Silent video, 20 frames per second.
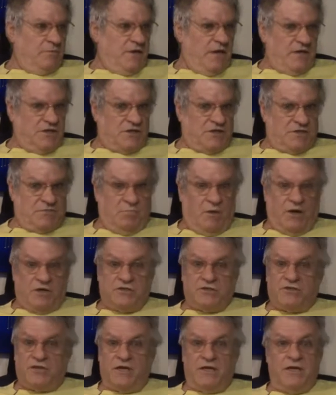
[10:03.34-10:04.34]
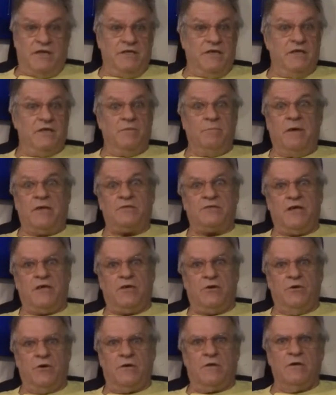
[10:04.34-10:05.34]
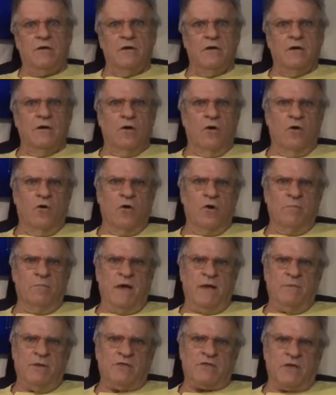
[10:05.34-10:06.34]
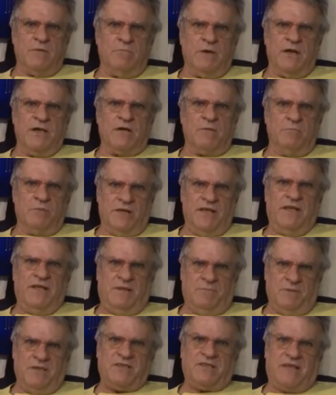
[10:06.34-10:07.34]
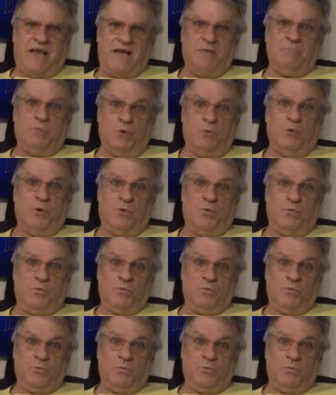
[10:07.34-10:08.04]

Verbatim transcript: got smudged and he did the best he could. Or maybe somebody completely missed that boo boo.